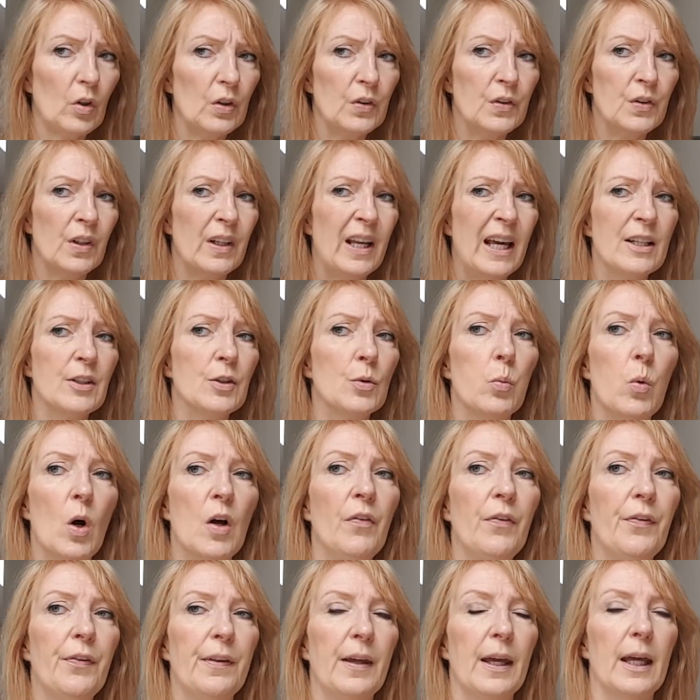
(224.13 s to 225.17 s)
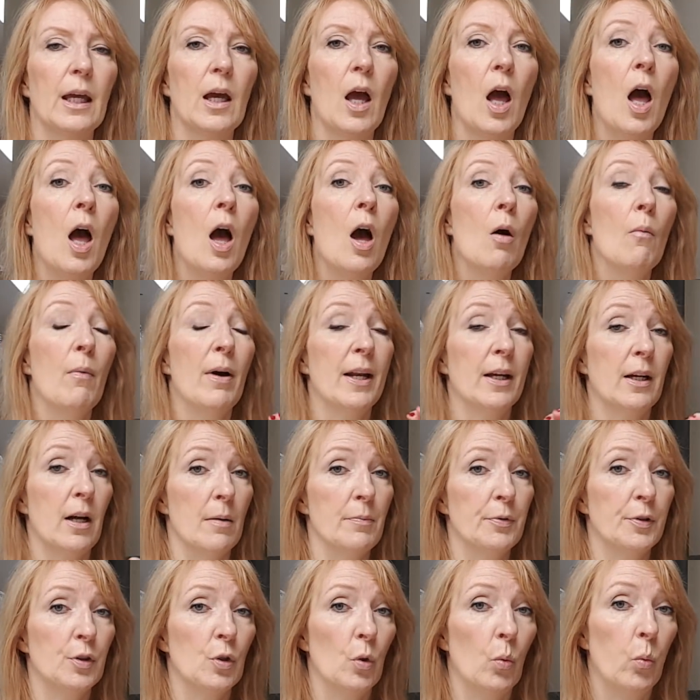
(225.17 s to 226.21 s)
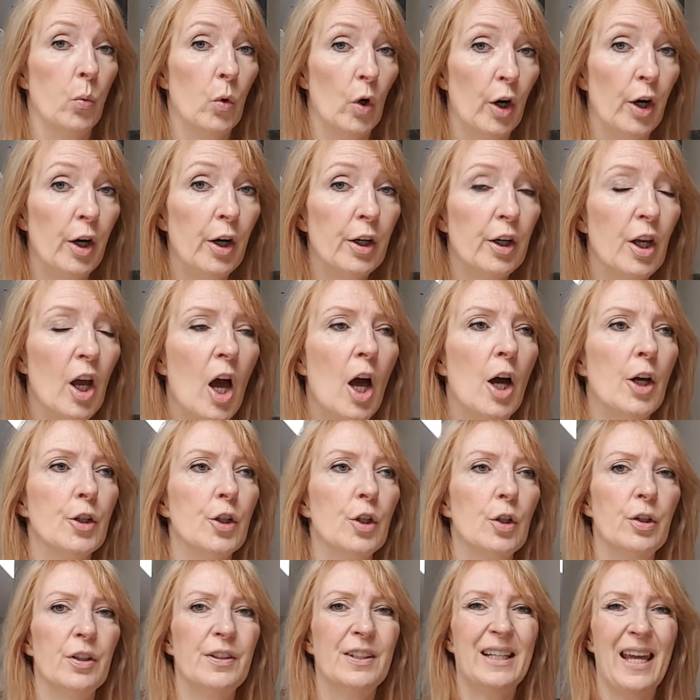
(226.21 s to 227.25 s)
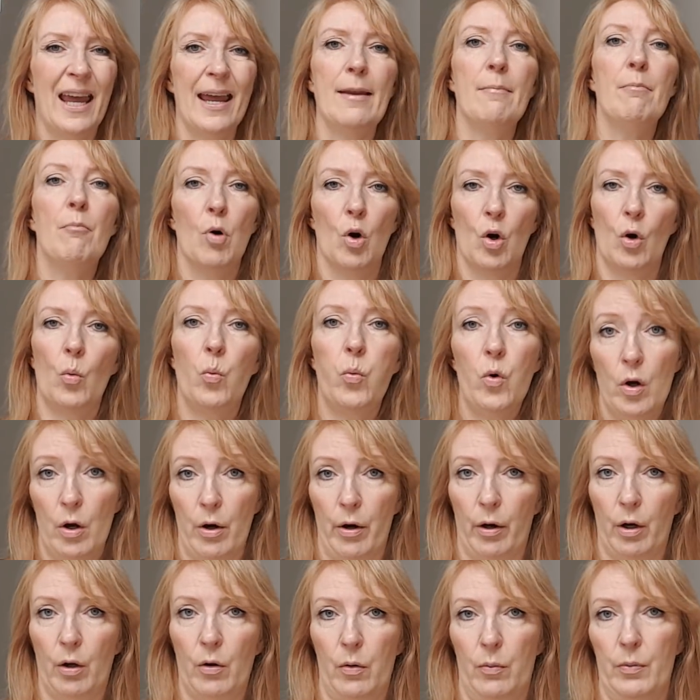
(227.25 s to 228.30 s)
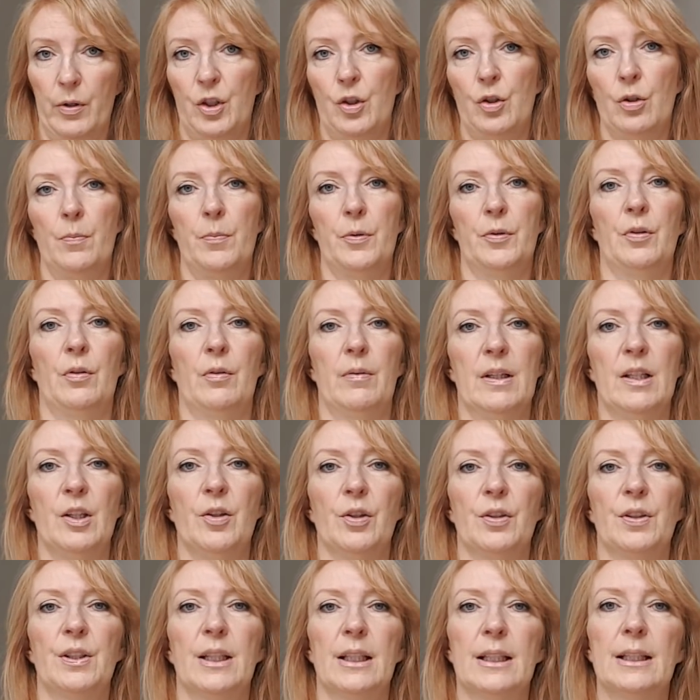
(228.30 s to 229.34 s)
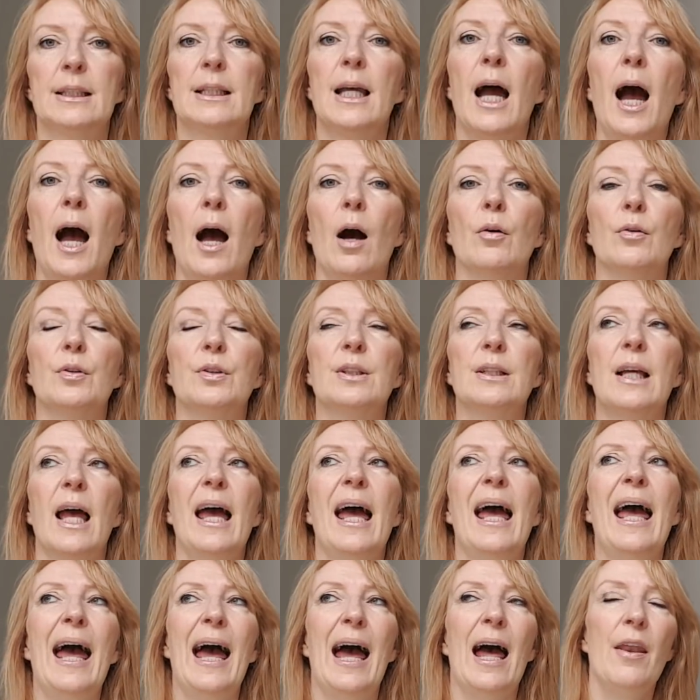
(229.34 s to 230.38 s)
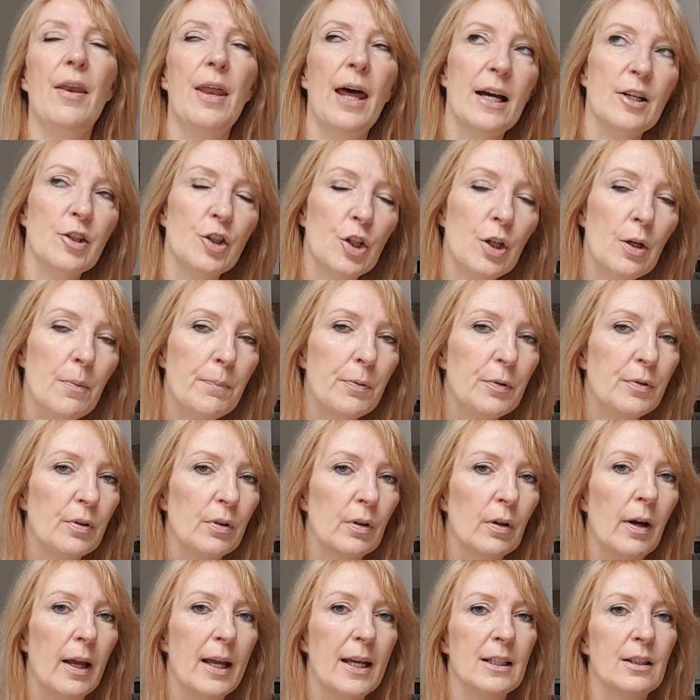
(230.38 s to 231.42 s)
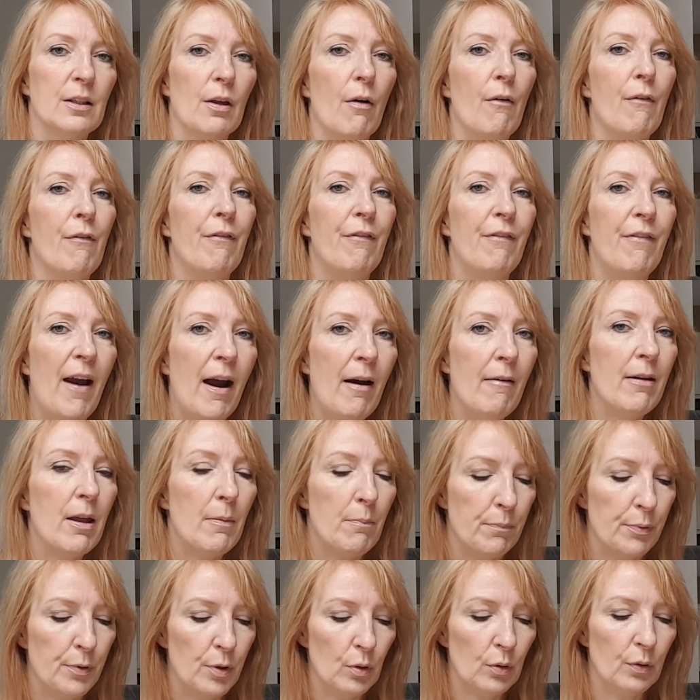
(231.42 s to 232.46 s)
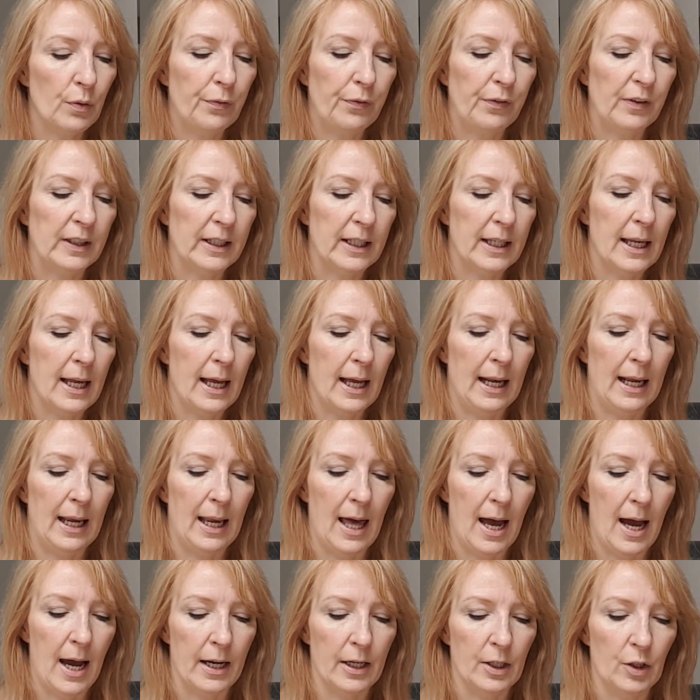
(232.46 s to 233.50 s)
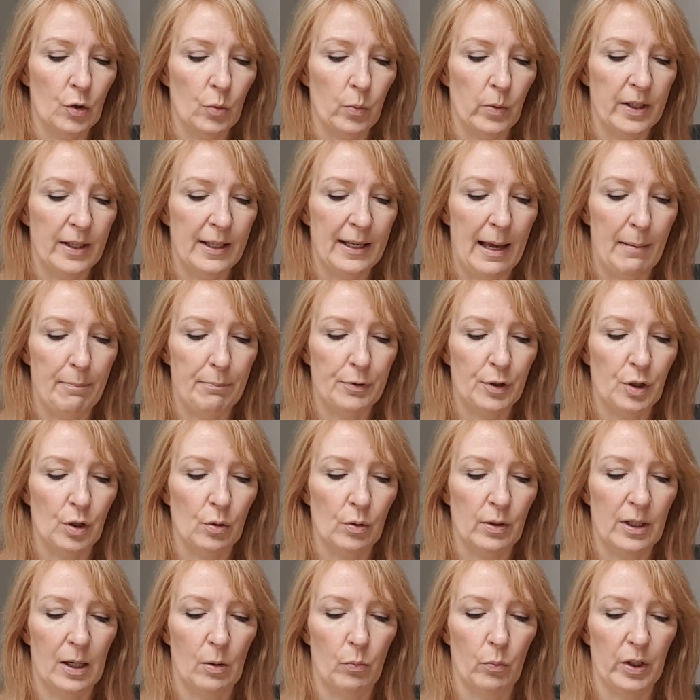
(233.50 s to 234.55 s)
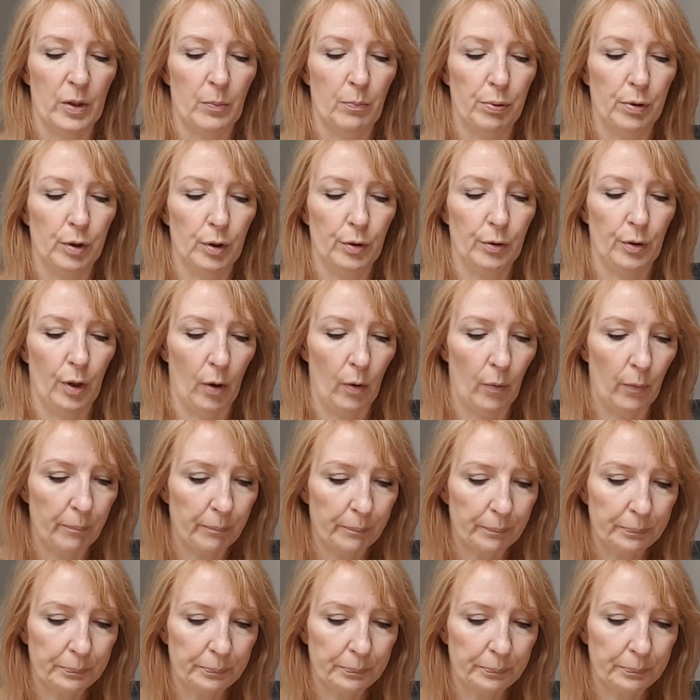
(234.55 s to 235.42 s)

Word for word: So that's one thing. When it comes to work, you could gain more work with Jupiter in your sixth house. And that Jupiter is very beautifully aligned with Neptune and with Pluto.